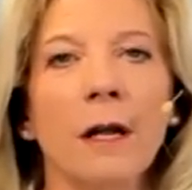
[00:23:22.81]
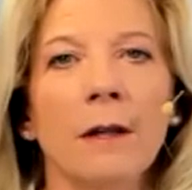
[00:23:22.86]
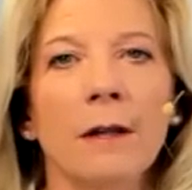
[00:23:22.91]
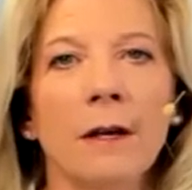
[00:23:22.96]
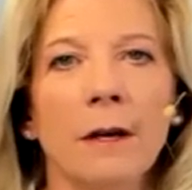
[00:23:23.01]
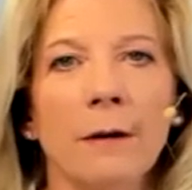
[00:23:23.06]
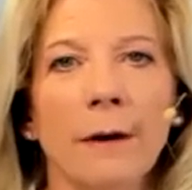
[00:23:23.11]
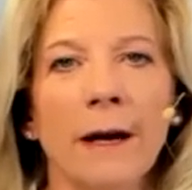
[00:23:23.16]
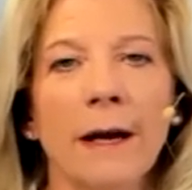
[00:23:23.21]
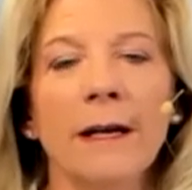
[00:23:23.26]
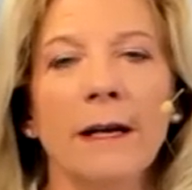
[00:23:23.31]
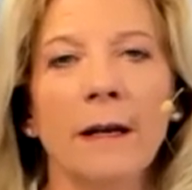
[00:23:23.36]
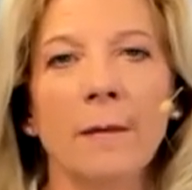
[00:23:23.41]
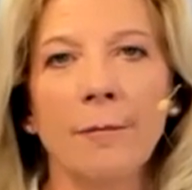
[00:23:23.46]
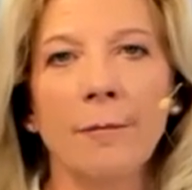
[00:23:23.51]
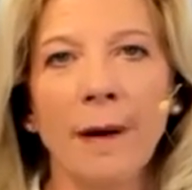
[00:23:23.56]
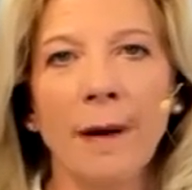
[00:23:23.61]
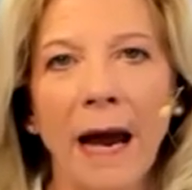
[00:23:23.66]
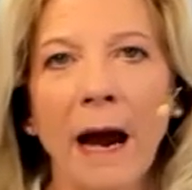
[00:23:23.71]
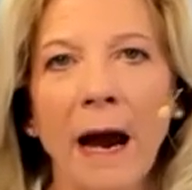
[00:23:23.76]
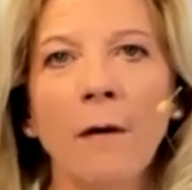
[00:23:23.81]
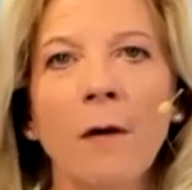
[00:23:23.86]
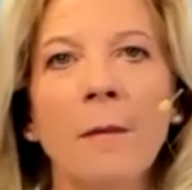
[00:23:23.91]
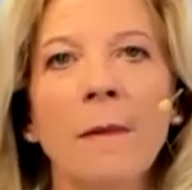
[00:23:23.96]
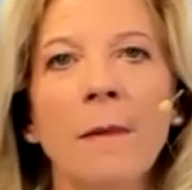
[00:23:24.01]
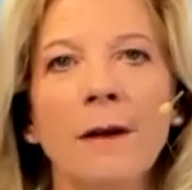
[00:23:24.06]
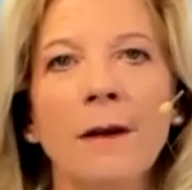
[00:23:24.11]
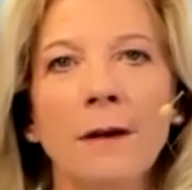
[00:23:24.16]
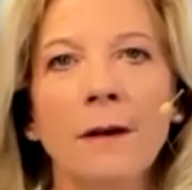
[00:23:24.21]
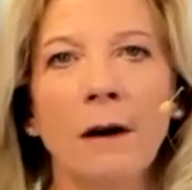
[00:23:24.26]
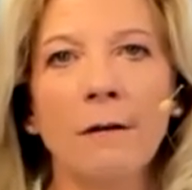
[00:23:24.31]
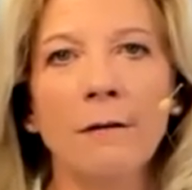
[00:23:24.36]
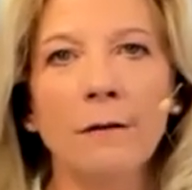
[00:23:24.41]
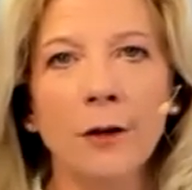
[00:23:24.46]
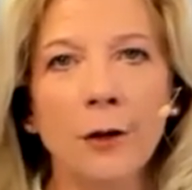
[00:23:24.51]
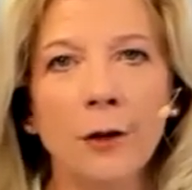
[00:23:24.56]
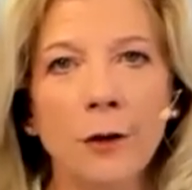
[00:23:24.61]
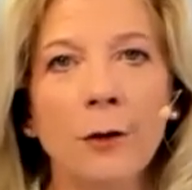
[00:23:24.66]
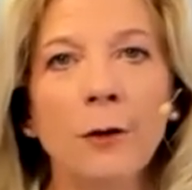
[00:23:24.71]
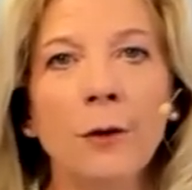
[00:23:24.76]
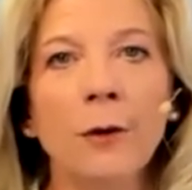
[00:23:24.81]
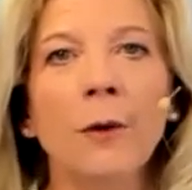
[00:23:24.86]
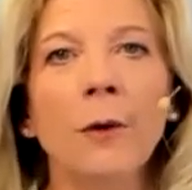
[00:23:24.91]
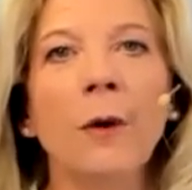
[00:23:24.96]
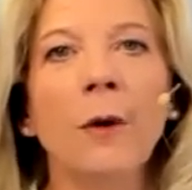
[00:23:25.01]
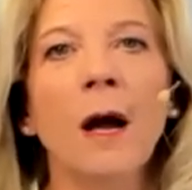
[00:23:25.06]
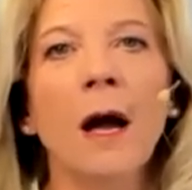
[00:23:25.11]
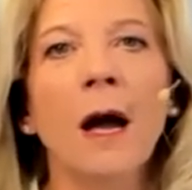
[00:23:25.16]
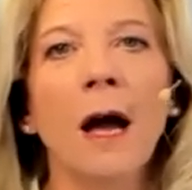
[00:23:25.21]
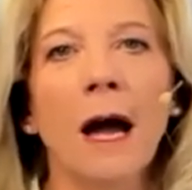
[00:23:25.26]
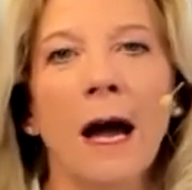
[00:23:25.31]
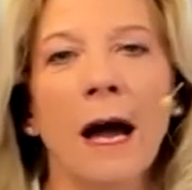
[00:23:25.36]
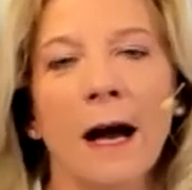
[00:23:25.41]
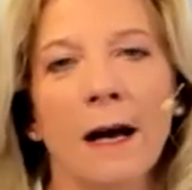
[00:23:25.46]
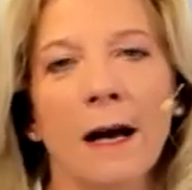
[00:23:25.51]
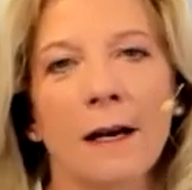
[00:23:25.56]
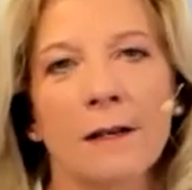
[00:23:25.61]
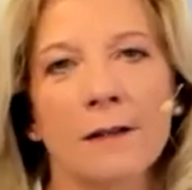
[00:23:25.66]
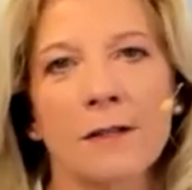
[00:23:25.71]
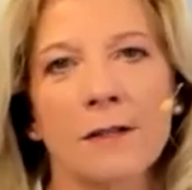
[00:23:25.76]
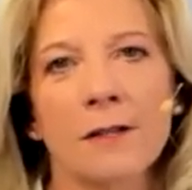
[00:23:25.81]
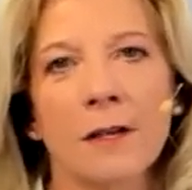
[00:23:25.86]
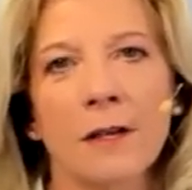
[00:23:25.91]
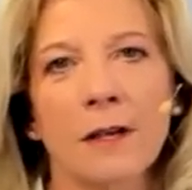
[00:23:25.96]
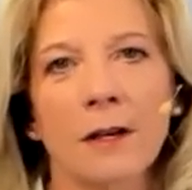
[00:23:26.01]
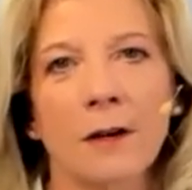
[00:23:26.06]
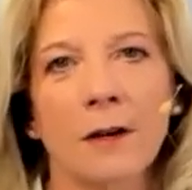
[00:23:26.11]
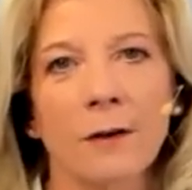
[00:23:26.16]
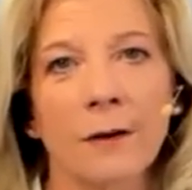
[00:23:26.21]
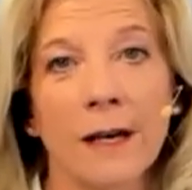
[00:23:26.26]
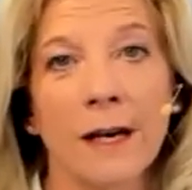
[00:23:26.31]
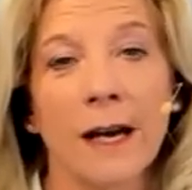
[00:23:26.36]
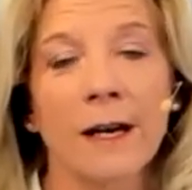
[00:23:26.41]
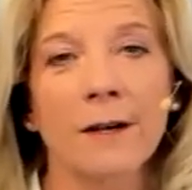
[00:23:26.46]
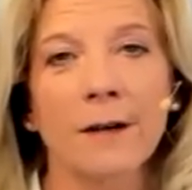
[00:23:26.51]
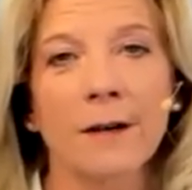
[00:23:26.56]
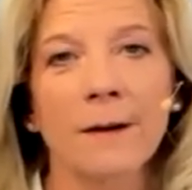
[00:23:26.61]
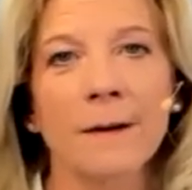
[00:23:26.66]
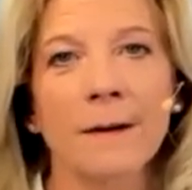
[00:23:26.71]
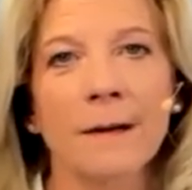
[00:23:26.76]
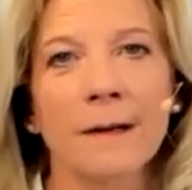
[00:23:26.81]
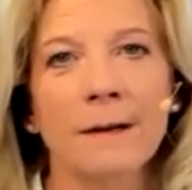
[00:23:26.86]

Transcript: the great empowerment of you as creator.